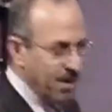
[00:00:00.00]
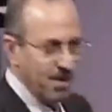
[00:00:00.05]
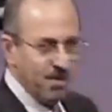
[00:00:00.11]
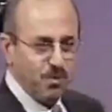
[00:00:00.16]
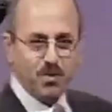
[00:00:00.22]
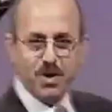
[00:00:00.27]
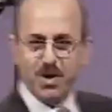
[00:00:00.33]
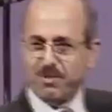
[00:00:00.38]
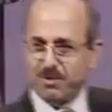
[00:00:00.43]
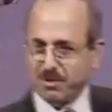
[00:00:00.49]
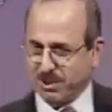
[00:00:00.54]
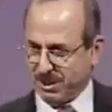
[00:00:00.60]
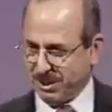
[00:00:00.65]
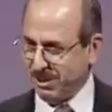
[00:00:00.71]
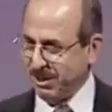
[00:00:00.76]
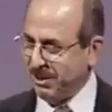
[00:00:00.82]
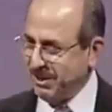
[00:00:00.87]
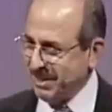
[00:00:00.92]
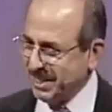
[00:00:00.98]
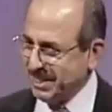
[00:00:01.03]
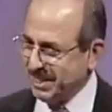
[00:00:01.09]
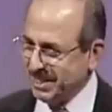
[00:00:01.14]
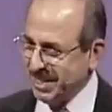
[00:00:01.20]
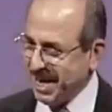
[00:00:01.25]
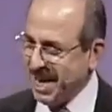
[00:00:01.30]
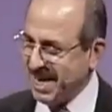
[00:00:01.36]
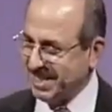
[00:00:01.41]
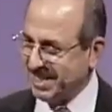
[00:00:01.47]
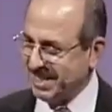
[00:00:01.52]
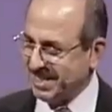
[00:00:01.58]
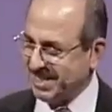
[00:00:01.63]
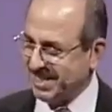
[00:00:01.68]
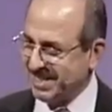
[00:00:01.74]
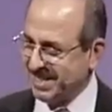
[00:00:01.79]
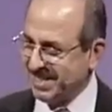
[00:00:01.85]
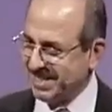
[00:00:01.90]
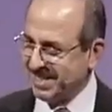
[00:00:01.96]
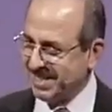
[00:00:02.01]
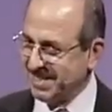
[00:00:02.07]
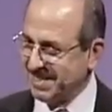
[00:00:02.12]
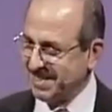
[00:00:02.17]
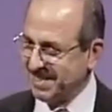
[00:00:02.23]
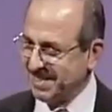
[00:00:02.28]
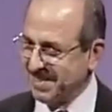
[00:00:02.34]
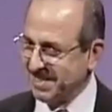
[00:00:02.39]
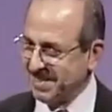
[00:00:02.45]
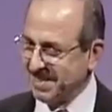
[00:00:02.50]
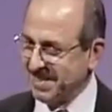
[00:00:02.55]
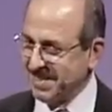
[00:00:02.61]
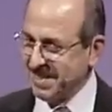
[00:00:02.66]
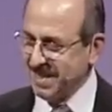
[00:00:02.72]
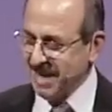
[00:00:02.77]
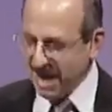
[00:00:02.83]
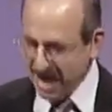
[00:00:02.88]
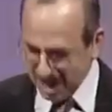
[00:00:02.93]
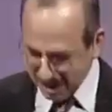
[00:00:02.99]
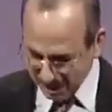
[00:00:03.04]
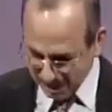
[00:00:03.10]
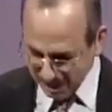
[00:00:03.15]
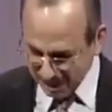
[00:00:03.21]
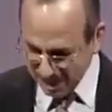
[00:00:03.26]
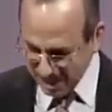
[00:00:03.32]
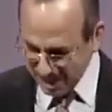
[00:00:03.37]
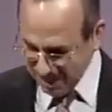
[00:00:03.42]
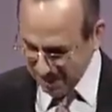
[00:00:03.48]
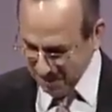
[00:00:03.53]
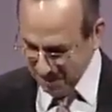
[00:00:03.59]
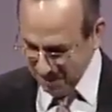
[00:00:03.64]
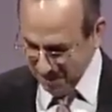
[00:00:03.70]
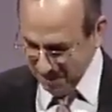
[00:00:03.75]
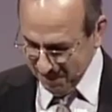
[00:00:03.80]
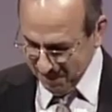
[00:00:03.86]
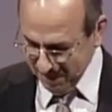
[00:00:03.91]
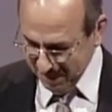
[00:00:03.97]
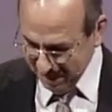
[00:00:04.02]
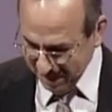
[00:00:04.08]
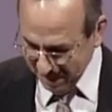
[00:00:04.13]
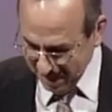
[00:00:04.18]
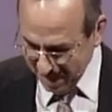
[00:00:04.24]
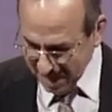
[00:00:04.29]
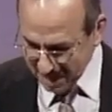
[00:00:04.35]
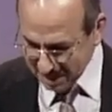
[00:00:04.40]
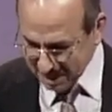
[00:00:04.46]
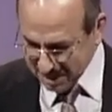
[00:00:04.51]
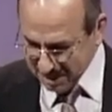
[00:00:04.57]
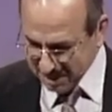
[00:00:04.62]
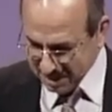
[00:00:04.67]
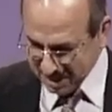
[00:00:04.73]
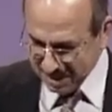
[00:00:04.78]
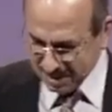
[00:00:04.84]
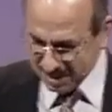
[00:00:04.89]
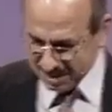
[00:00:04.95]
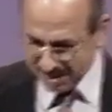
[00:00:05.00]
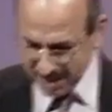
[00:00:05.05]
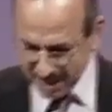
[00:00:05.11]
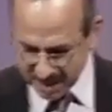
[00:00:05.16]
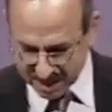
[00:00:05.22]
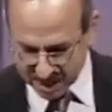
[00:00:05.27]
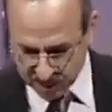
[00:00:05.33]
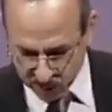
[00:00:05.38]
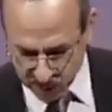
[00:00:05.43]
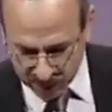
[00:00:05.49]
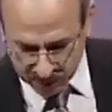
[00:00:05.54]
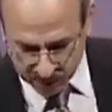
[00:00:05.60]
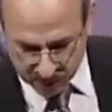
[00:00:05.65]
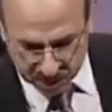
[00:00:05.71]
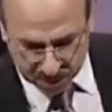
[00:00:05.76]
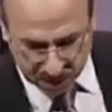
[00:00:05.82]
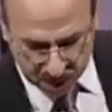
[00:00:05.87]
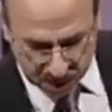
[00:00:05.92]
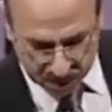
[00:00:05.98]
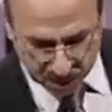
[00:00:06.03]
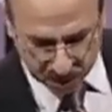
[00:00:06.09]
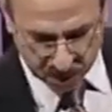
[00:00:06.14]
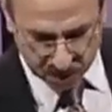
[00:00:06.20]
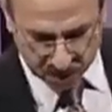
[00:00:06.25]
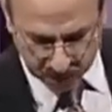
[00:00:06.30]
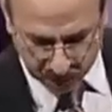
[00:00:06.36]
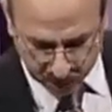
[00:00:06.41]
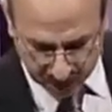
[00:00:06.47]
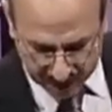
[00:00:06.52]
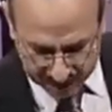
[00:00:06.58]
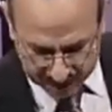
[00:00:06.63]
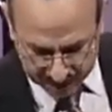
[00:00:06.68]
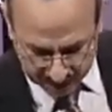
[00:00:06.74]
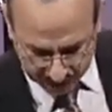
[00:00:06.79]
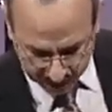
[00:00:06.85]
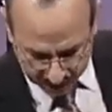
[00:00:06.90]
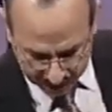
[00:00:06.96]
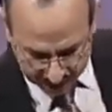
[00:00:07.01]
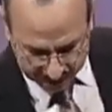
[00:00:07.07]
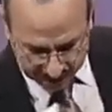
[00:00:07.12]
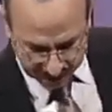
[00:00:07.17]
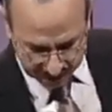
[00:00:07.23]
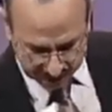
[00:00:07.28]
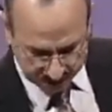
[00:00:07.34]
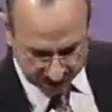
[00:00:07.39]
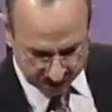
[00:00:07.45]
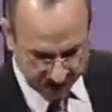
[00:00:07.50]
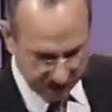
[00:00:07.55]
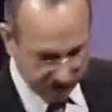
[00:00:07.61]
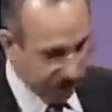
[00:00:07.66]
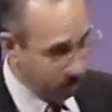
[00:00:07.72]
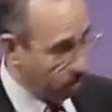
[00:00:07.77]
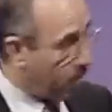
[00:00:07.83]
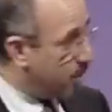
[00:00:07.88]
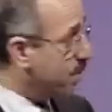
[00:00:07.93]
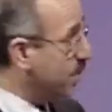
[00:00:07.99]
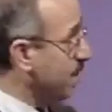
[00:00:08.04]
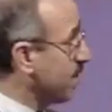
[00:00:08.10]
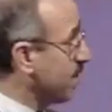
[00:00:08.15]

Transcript: We were so excited. Ayatollah entered in the second week with my group. We went and welcomed him very warmly.